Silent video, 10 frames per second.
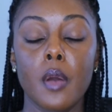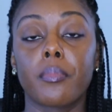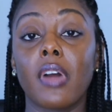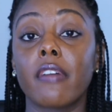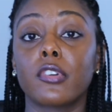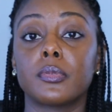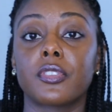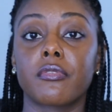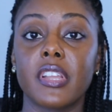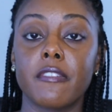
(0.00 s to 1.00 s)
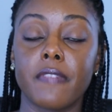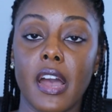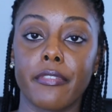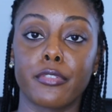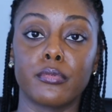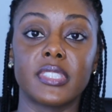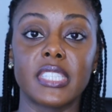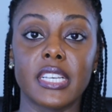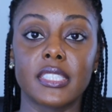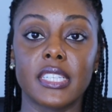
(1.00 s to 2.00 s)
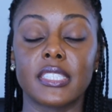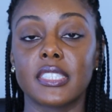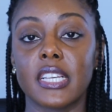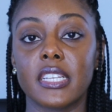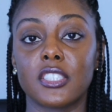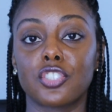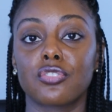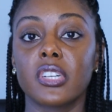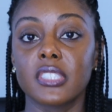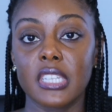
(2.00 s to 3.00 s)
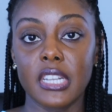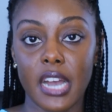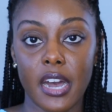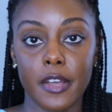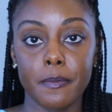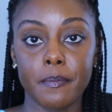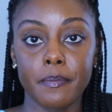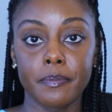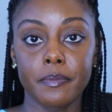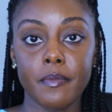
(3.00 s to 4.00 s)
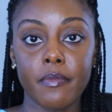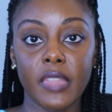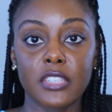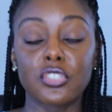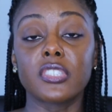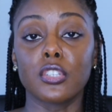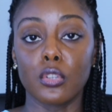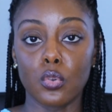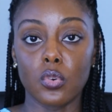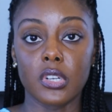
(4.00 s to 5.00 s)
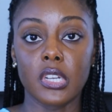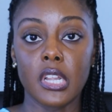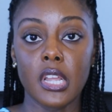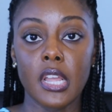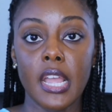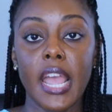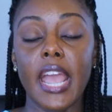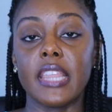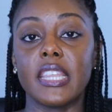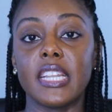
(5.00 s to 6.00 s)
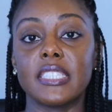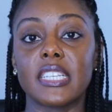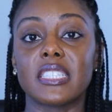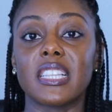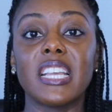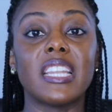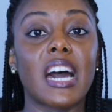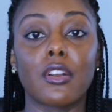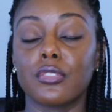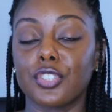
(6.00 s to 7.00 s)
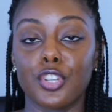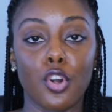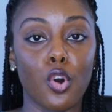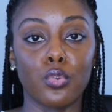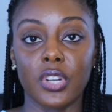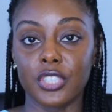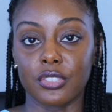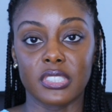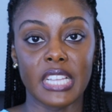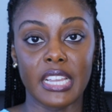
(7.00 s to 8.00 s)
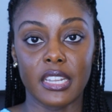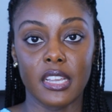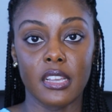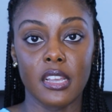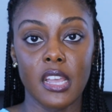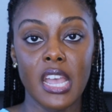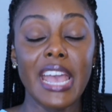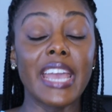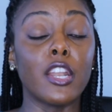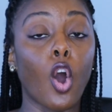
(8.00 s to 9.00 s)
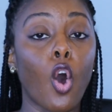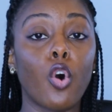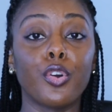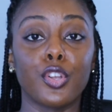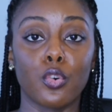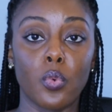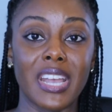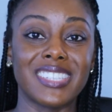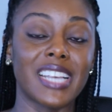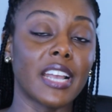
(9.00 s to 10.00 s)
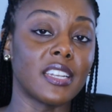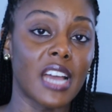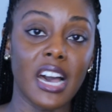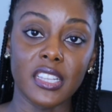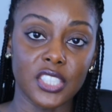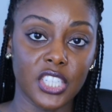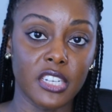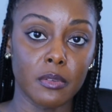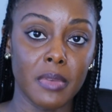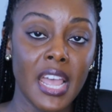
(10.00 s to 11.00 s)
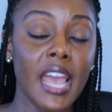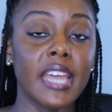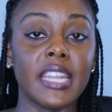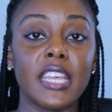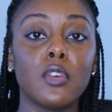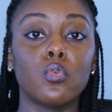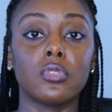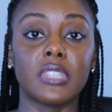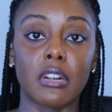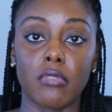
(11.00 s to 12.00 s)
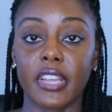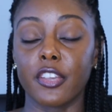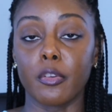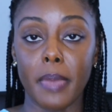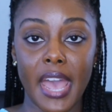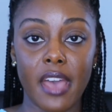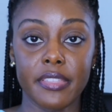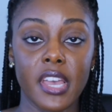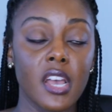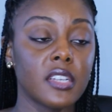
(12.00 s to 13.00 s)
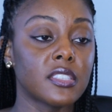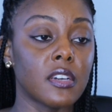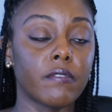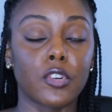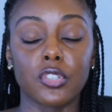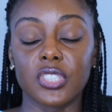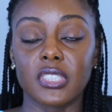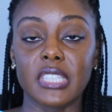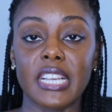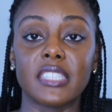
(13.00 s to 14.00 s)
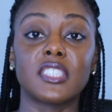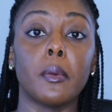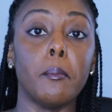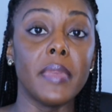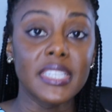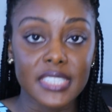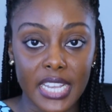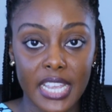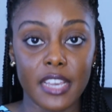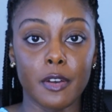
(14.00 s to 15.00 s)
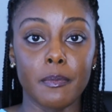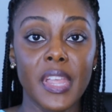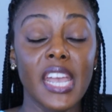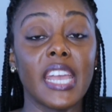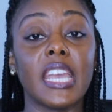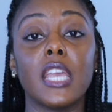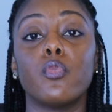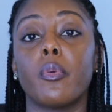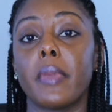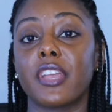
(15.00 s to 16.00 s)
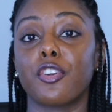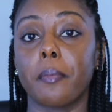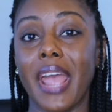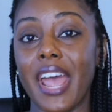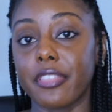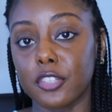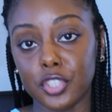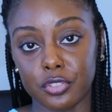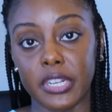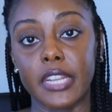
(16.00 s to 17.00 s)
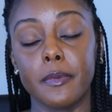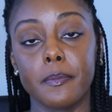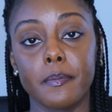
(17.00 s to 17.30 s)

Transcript: Proverbs 3 5 through 6, it says, Trust in God, trust in the Lord and then he says, Lean not unto your own understanding. In all your ways, acknowledge him, and he will direct your path. Some versions say, Submit to him, and he will make your path straight.